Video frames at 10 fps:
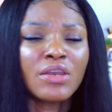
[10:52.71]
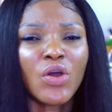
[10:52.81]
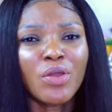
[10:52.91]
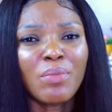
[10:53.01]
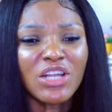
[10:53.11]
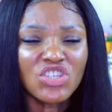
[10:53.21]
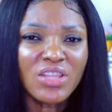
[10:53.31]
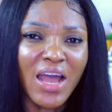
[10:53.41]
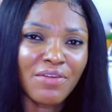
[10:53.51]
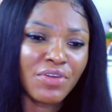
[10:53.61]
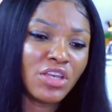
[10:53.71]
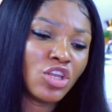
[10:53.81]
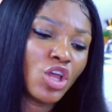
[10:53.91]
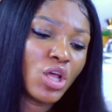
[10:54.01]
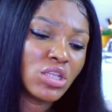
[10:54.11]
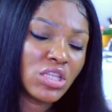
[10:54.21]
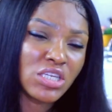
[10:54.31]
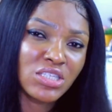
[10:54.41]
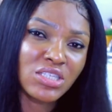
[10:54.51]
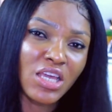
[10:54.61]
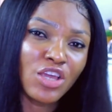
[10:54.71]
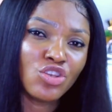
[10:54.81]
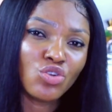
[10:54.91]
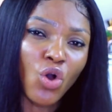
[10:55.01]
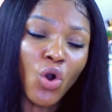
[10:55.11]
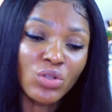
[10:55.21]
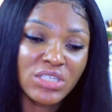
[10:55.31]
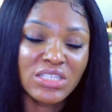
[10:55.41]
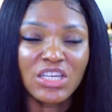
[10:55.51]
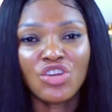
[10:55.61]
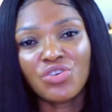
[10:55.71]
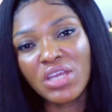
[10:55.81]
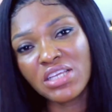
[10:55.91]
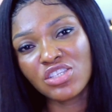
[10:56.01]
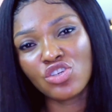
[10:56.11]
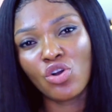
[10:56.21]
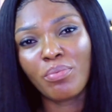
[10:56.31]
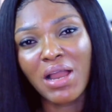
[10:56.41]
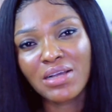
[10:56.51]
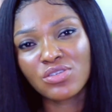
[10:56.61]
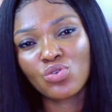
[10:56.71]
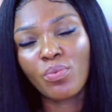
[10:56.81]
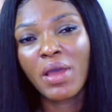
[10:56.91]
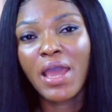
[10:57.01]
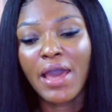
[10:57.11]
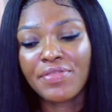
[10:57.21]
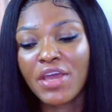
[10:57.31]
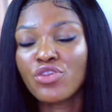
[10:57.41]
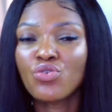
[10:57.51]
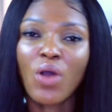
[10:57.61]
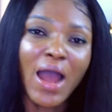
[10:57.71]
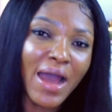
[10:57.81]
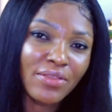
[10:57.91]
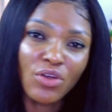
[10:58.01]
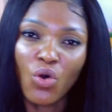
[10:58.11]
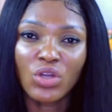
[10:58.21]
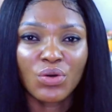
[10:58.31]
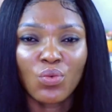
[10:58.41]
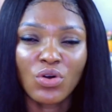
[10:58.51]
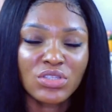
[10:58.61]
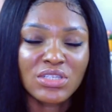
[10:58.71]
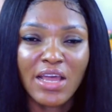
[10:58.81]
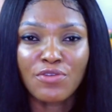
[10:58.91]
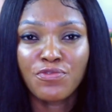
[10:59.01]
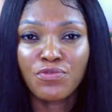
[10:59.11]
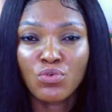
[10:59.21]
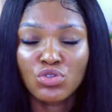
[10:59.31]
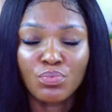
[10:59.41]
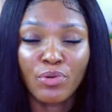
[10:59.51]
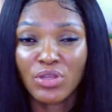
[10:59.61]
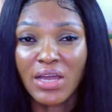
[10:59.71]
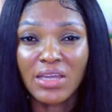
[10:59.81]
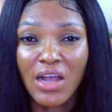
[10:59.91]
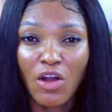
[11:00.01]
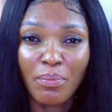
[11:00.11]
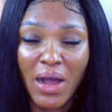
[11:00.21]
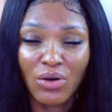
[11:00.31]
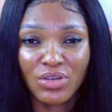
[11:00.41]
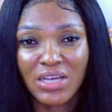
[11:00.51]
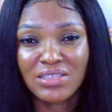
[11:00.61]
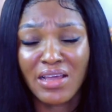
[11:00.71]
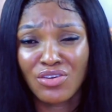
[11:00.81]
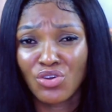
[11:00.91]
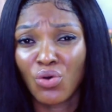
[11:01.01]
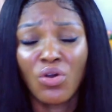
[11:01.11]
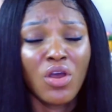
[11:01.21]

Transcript: Now imagine having this in all these ingredients in your black soap, and then you add other ones like botanical powders, like your,